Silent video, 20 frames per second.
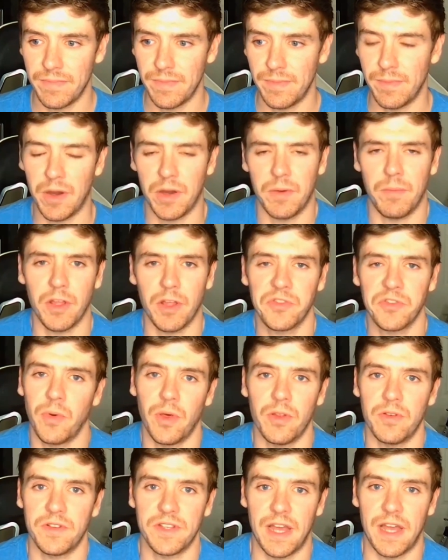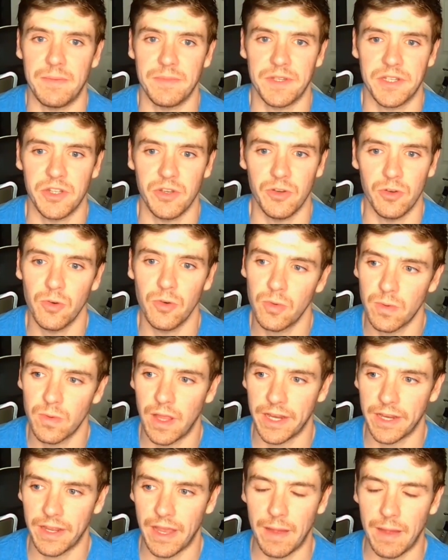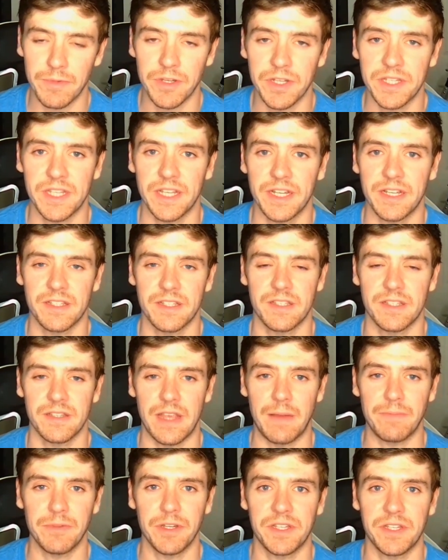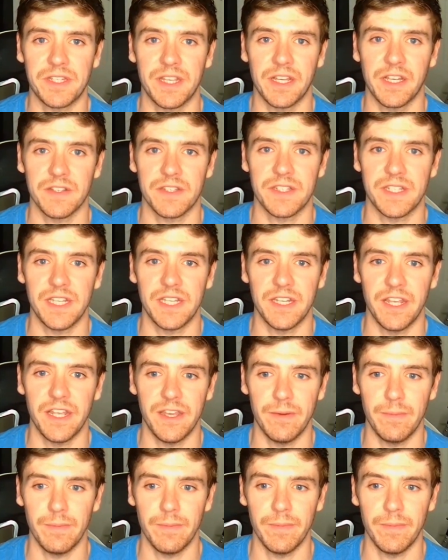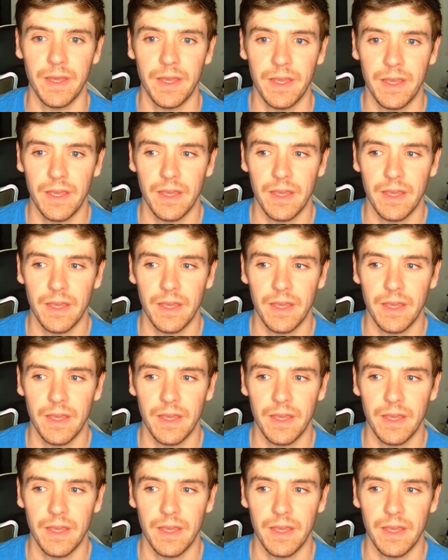multiple other times too. Like I'm just sick of seeing him